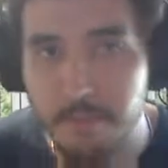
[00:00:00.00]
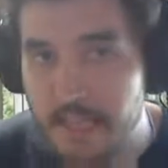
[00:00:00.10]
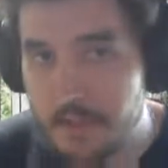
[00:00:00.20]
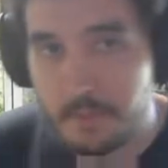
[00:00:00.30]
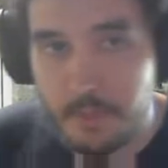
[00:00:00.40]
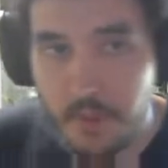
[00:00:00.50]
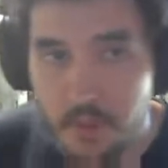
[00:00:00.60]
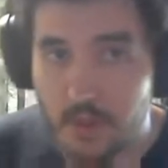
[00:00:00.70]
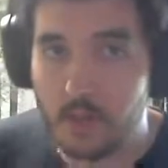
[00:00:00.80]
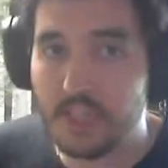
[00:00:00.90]
Best
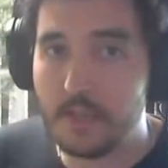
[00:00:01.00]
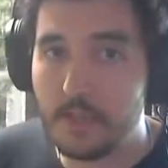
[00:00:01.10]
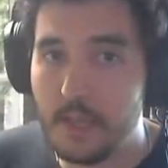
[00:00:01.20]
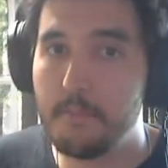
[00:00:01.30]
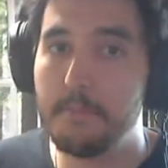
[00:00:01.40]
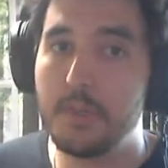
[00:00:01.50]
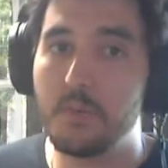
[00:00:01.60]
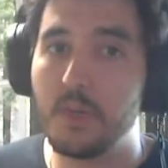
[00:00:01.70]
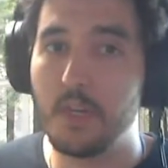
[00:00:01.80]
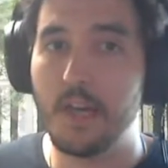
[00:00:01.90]
spots are the temples
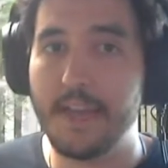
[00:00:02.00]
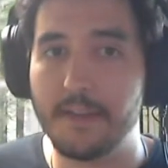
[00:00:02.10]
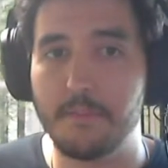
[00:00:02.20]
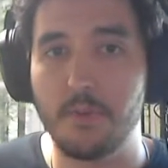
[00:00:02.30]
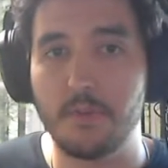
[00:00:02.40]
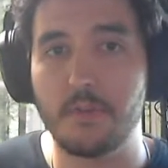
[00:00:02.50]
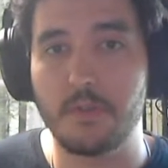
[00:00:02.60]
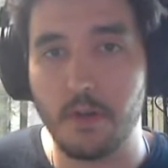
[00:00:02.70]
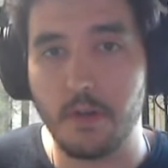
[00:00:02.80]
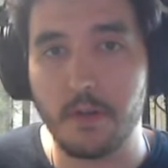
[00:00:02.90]
where the act bosses
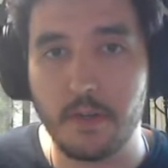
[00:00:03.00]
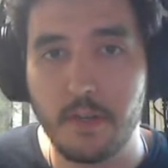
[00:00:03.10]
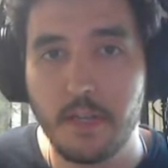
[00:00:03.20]
are.